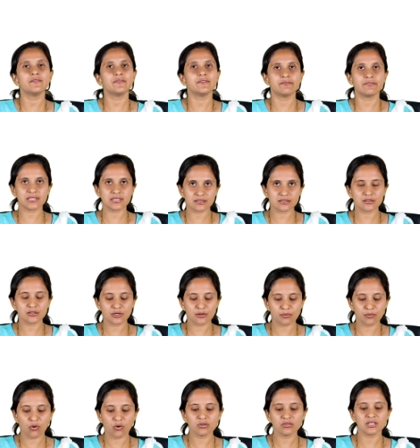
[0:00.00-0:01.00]
within the
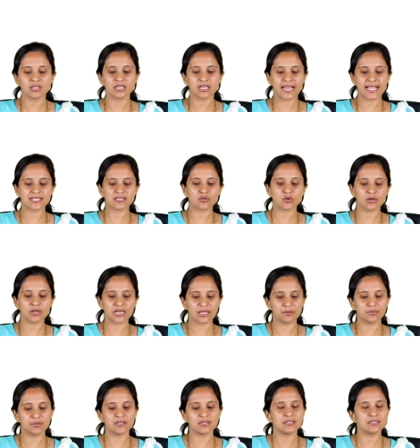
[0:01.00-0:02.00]
bone. The
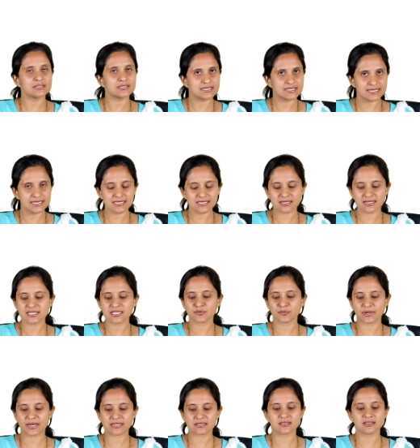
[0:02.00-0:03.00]
nasolabial cyst is
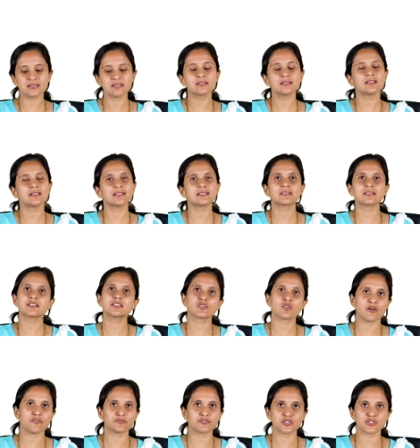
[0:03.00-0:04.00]
present, is a
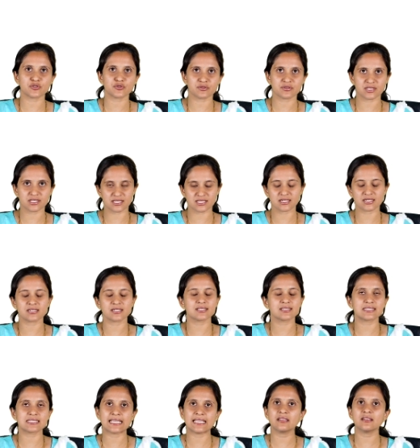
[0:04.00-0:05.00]
soft tissue cyst. It
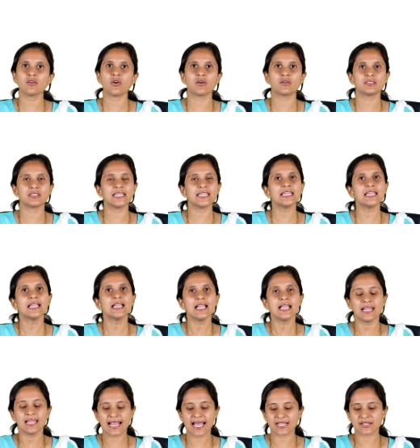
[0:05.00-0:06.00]
is seen on the
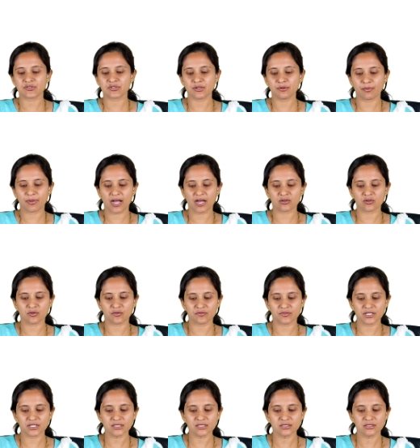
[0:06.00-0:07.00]
lateral part
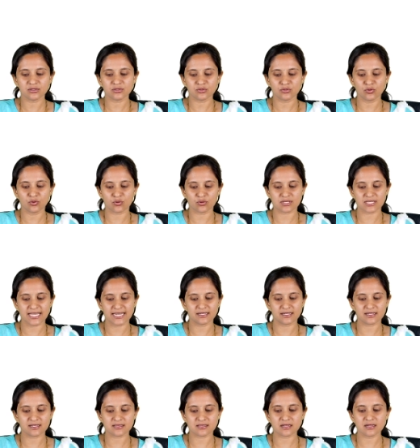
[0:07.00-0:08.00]
of the nose, and
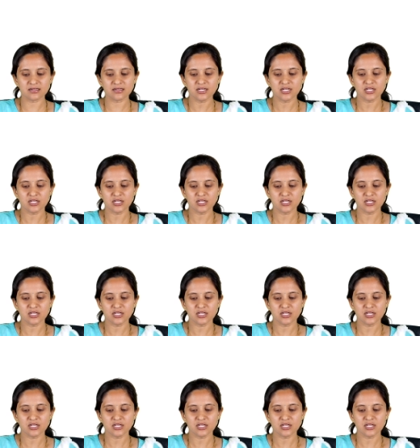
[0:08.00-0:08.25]
it is a